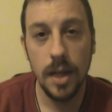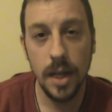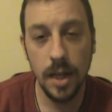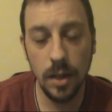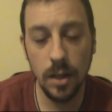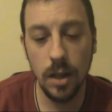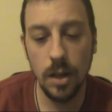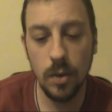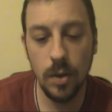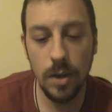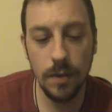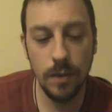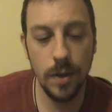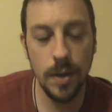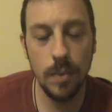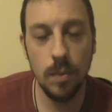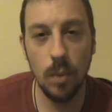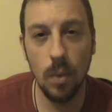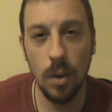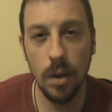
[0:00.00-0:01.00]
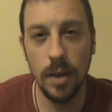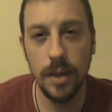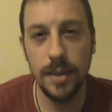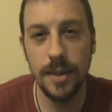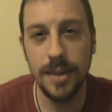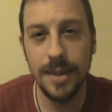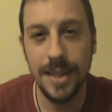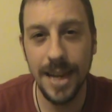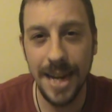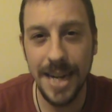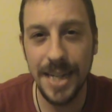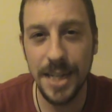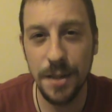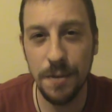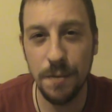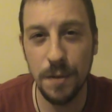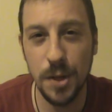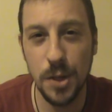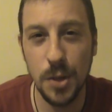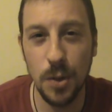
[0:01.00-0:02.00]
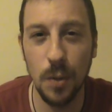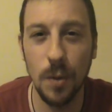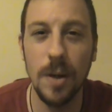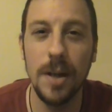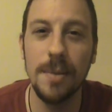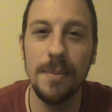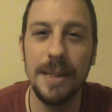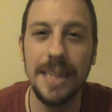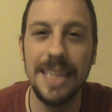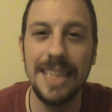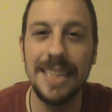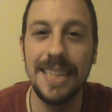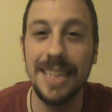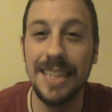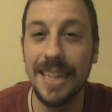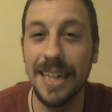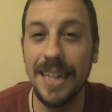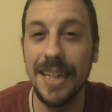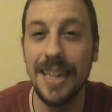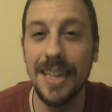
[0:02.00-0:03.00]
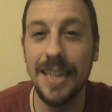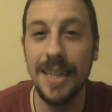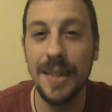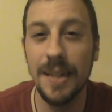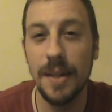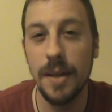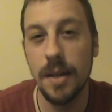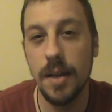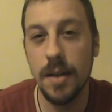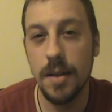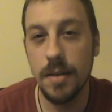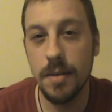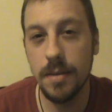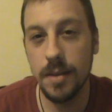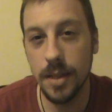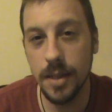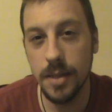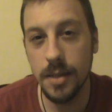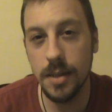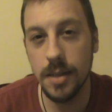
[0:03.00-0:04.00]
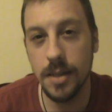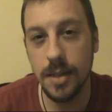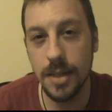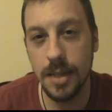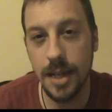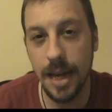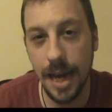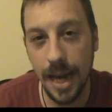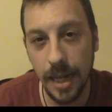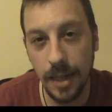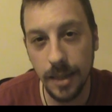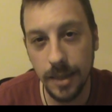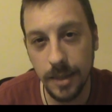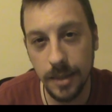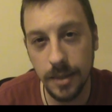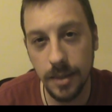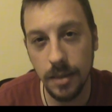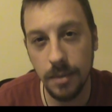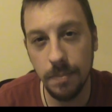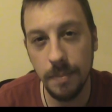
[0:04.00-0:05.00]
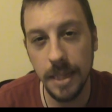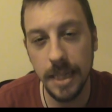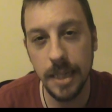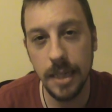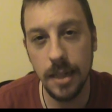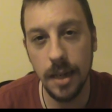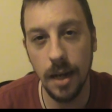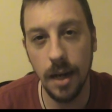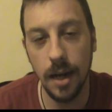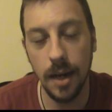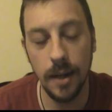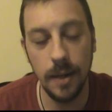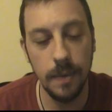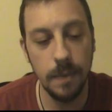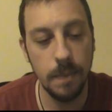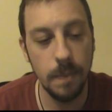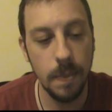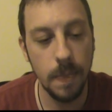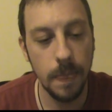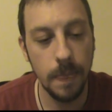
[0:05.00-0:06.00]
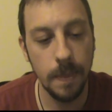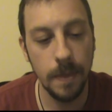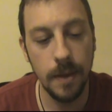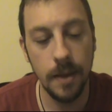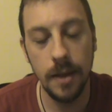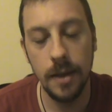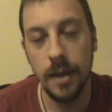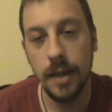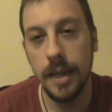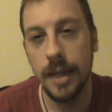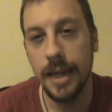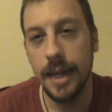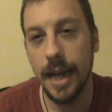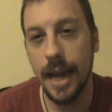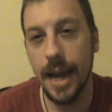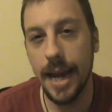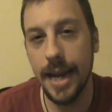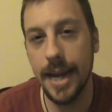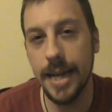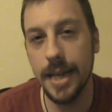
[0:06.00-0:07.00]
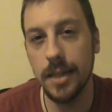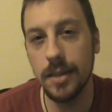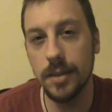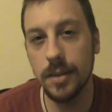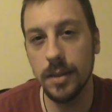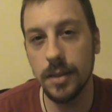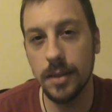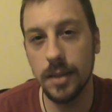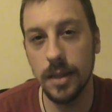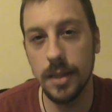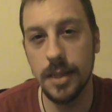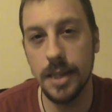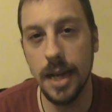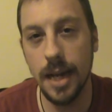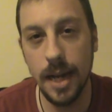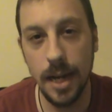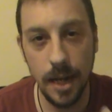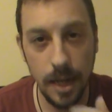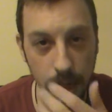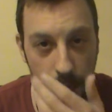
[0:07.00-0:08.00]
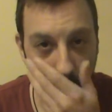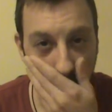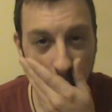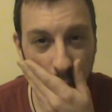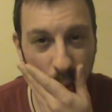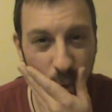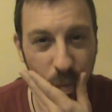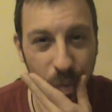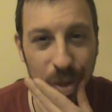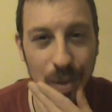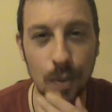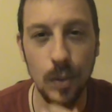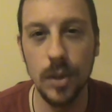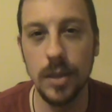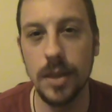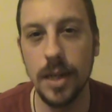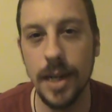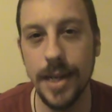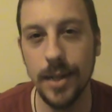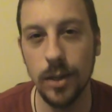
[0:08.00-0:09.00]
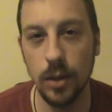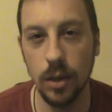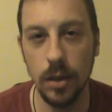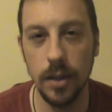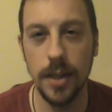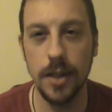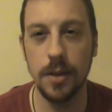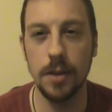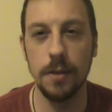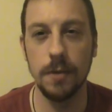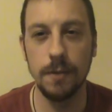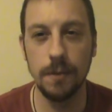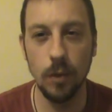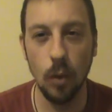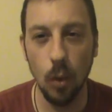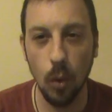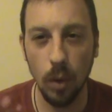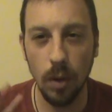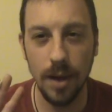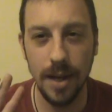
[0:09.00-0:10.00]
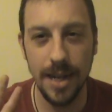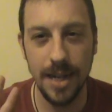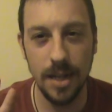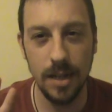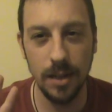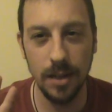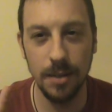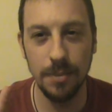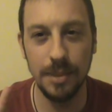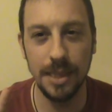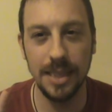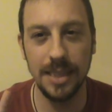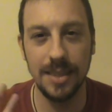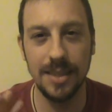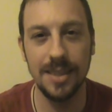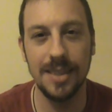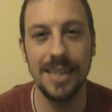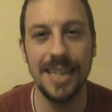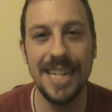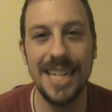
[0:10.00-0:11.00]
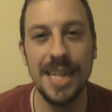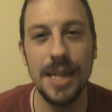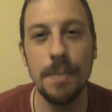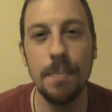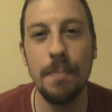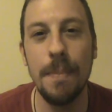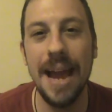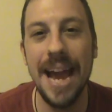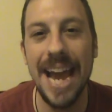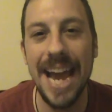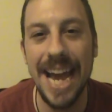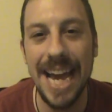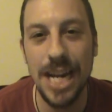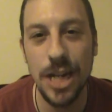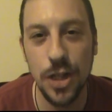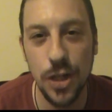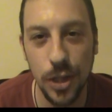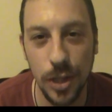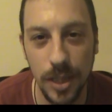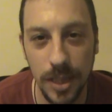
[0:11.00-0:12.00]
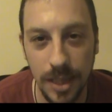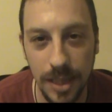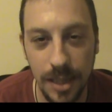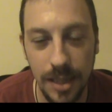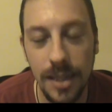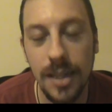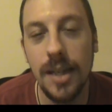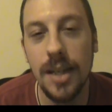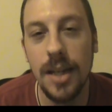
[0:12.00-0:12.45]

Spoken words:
Hello everyone, thank you for joining me today. This is Taliesin McKnight, and today we will take a look at the four elements in Magick.